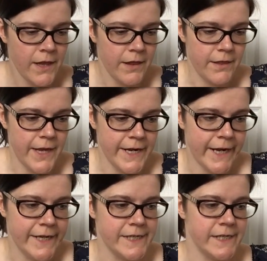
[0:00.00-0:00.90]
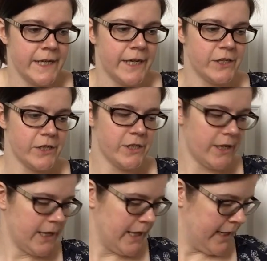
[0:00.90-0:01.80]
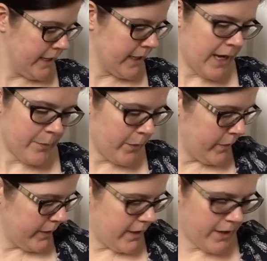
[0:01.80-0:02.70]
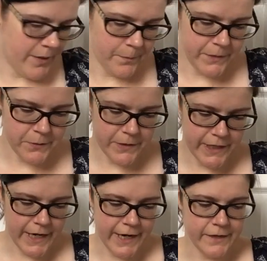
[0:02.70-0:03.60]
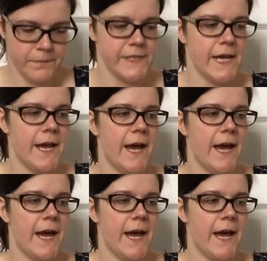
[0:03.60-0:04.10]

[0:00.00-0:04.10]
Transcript: Then I did get a couple beauty items.